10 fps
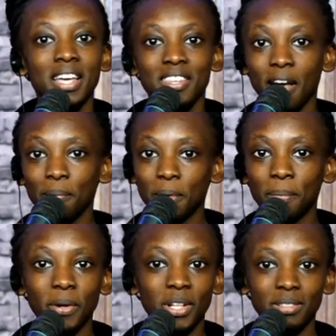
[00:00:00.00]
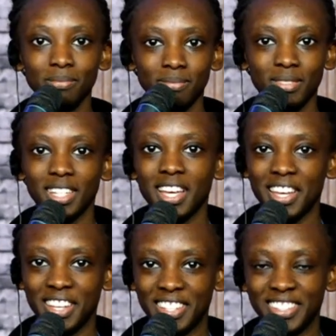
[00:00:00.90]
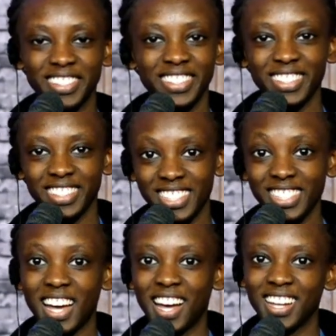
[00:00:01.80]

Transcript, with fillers: Young people, uh, dinner,